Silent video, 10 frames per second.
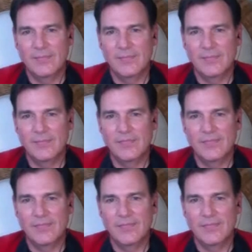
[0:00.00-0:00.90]

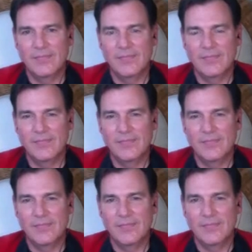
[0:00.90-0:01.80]

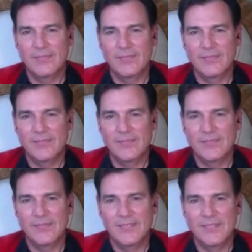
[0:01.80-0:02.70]

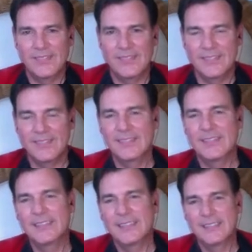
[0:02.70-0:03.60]
[no speech]